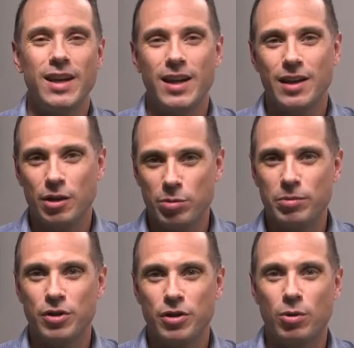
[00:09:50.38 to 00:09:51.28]
and
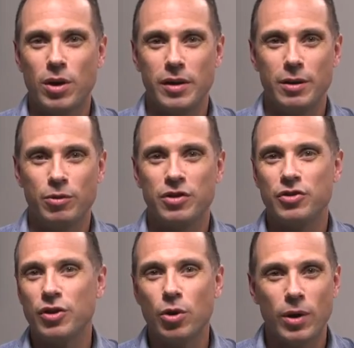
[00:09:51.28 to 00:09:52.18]
commitment to quality was
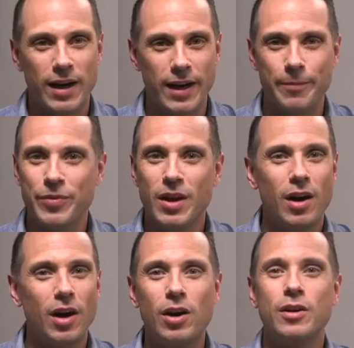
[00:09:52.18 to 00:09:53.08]
so high.
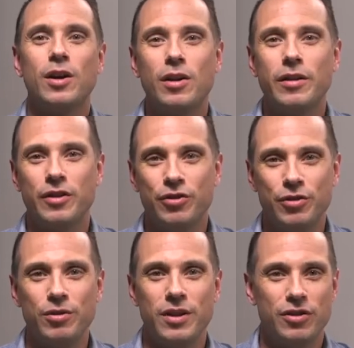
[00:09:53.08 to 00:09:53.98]
All in all, this
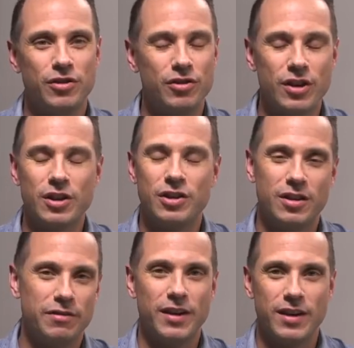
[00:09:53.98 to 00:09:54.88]
suit is such
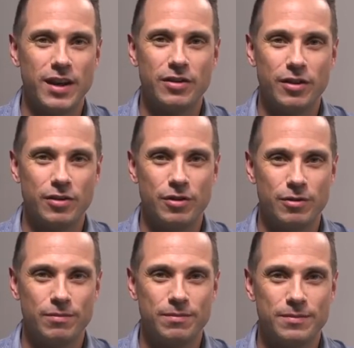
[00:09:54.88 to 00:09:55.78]
a fantastic
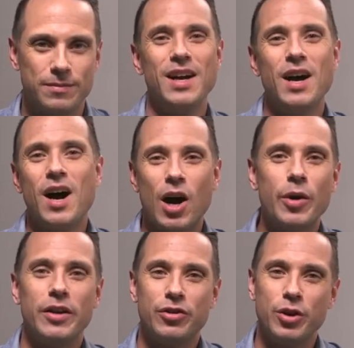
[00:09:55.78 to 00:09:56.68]
suit. All
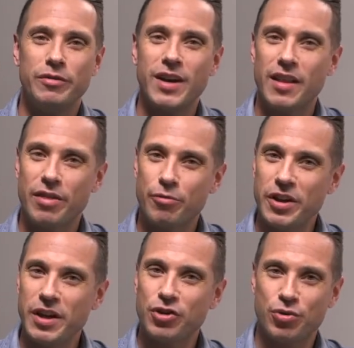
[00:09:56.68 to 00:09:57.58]
right, so you've got
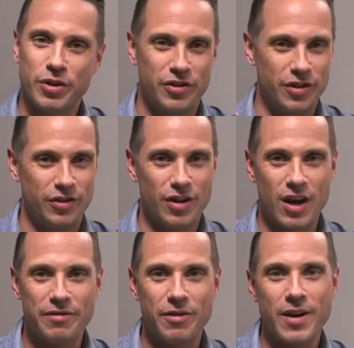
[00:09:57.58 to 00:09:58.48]
3 choices:
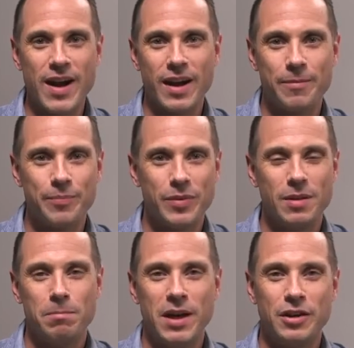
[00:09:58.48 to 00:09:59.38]
off the rack,
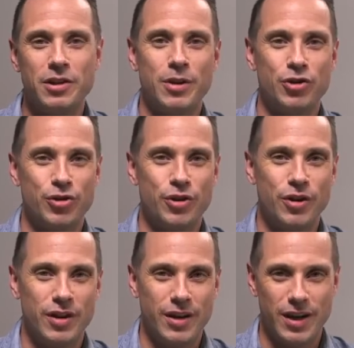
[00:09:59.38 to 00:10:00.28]
made to measure,
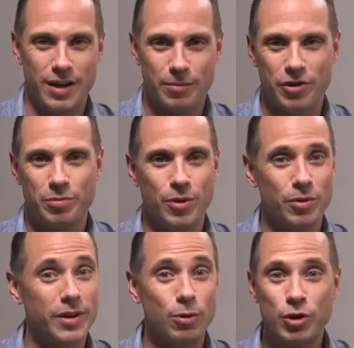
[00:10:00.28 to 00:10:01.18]
and
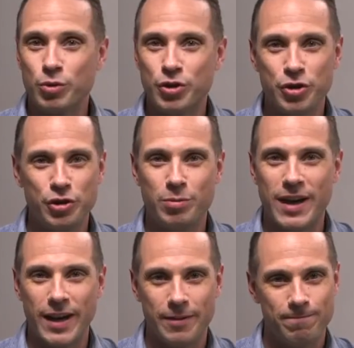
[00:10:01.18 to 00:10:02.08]
bespoke. Now, which one should you
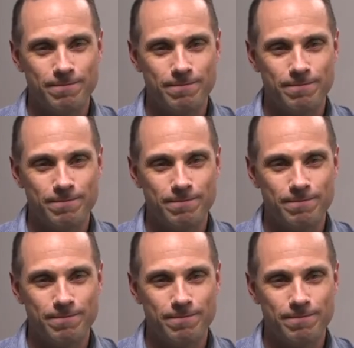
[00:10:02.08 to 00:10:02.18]
buy?